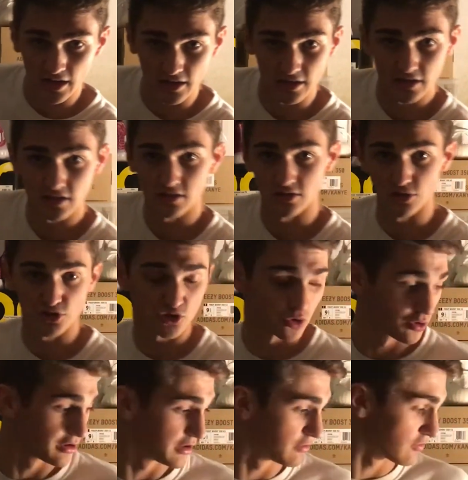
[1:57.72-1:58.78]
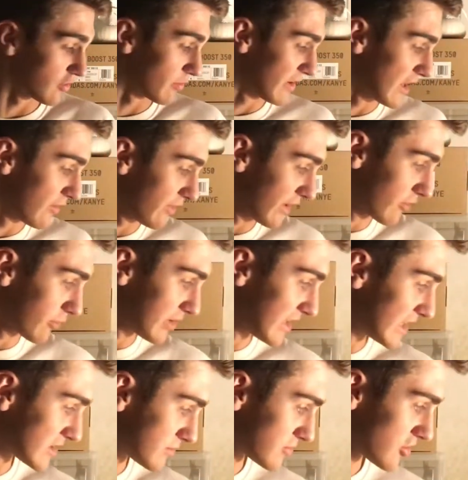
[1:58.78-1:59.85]
kind of getting destroyed from where I've like
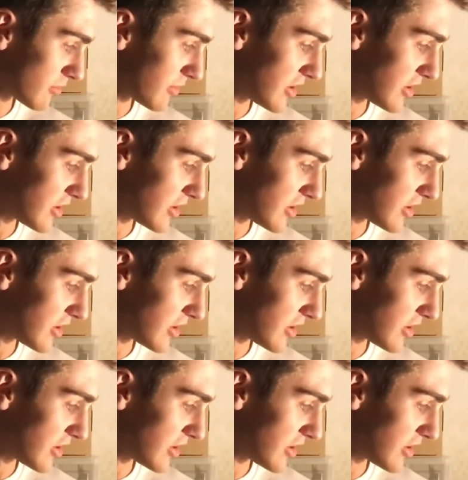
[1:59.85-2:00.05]
relaced them so